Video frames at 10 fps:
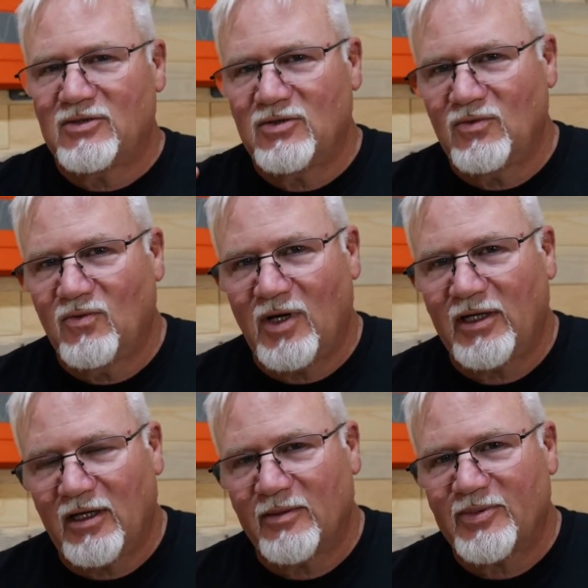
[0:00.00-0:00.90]
to
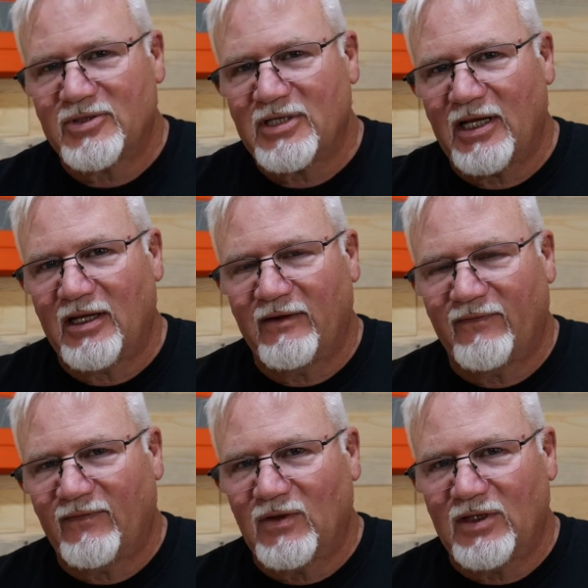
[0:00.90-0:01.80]
100%
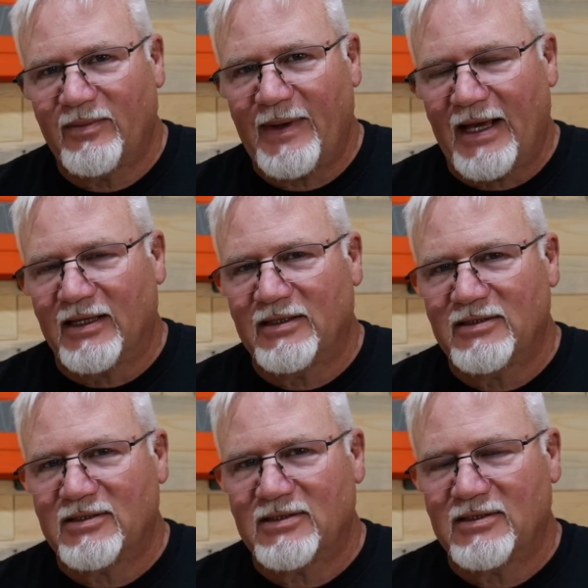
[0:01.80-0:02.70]
and fully
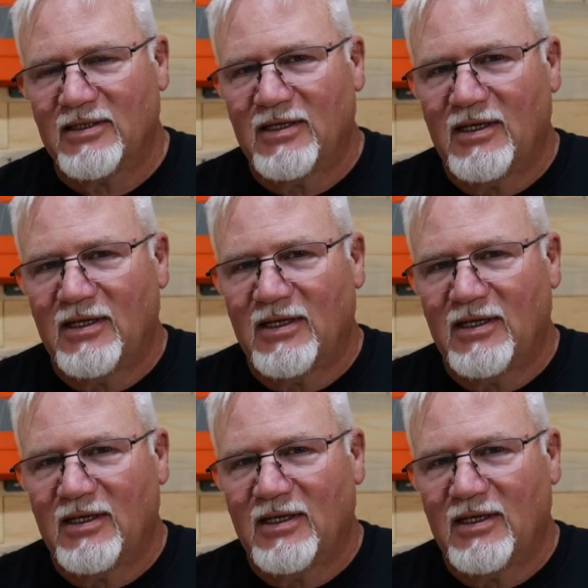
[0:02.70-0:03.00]
balanced.